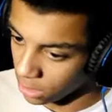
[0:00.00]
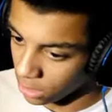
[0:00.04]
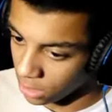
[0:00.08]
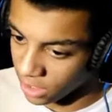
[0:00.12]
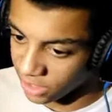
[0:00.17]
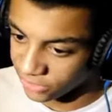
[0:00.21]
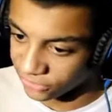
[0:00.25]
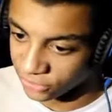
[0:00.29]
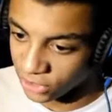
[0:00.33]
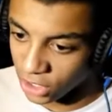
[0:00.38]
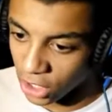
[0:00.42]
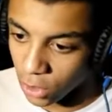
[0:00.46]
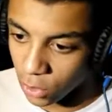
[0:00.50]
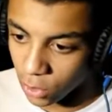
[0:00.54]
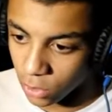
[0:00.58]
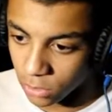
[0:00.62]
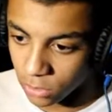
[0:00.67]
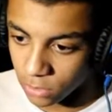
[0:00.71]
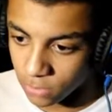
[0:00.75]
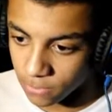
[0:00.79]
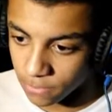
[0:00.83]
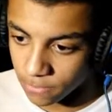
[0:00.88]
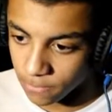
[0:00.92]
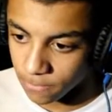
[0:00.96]
Let's go.
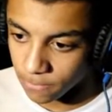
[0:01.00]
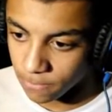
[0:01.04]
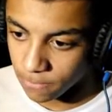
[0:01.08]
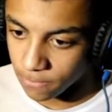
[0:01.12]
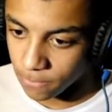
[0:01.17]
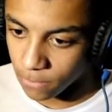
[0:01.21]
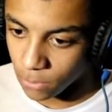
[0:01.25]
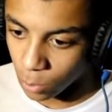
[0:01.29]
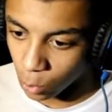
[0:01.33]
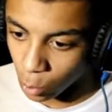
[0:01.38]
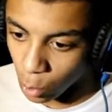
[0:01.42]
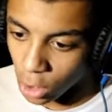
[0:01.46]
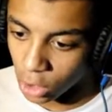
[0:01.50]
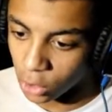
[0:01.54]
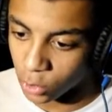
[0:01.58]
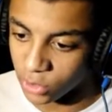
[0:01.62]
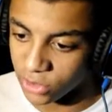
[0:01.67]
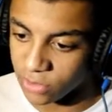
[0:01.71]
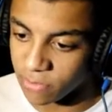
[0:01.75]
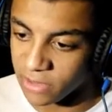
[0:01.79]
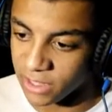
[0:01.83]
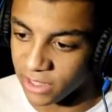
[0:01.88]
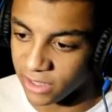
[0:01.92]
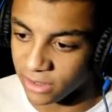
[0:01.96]
Walk
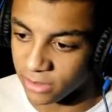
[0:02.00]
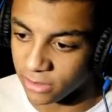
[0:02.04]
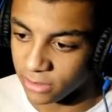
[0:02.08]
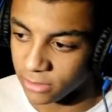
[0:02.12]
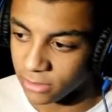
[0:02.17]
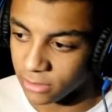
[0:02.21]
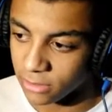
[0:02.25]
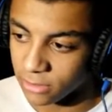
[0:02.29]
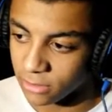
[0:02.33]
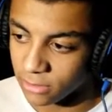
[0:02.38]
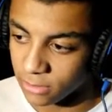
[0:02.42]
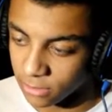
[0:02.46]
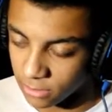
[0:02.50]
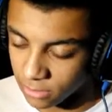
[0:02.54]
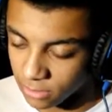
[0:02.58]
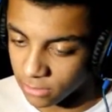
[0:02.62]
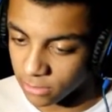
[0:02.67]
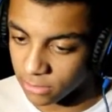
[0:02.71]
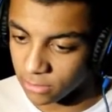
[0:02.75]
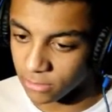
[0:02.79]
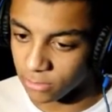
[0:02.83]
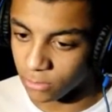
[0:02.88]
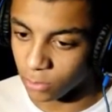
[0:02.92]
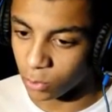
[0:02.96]
with me.
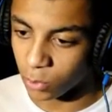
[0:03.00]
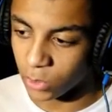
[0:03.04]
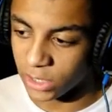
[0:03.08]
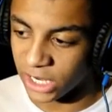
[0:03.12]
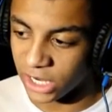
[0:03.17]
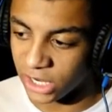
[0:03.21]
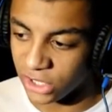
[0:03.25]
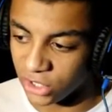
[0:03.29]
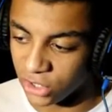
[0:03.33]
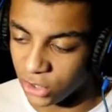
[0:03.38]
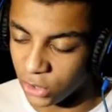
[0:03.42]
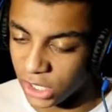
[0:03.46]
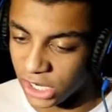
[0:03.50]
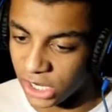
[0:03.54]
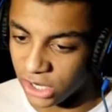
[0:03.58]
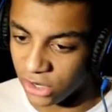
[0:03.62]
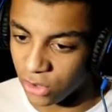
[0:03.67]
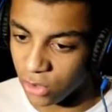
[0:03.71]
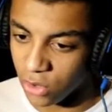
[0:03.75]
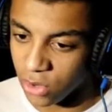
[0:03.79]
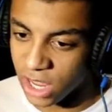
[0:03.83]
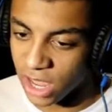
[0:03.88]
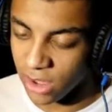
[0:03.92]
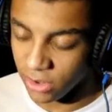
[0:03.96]
We need, you need
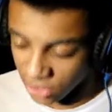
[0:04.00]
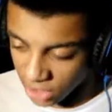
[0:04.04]
your name.